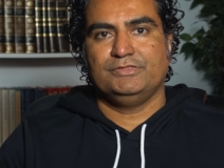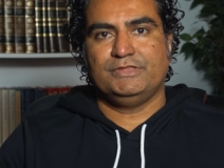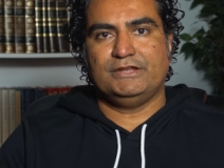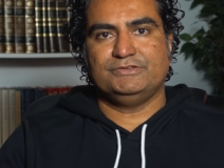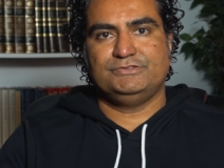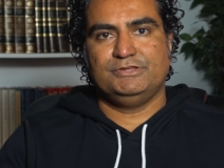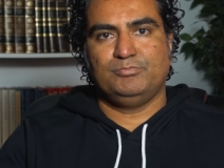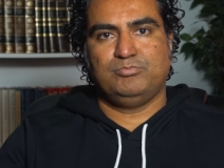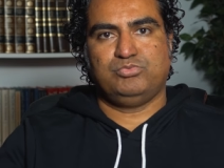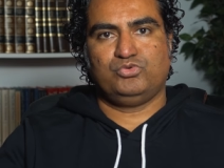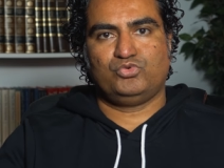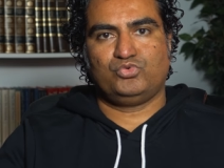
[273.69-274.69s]
that is the
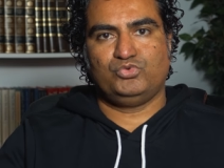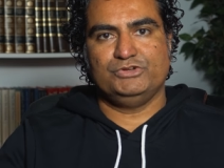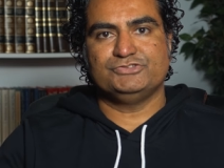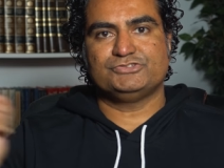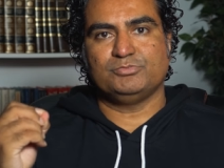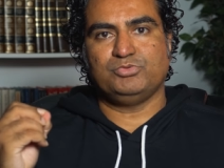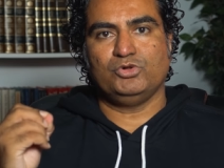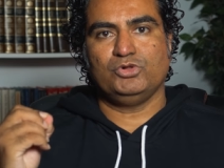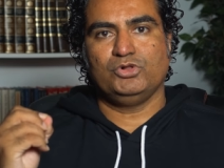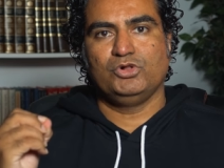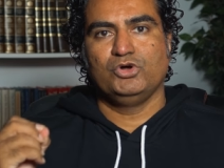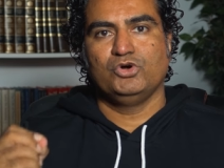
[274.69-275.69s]
principle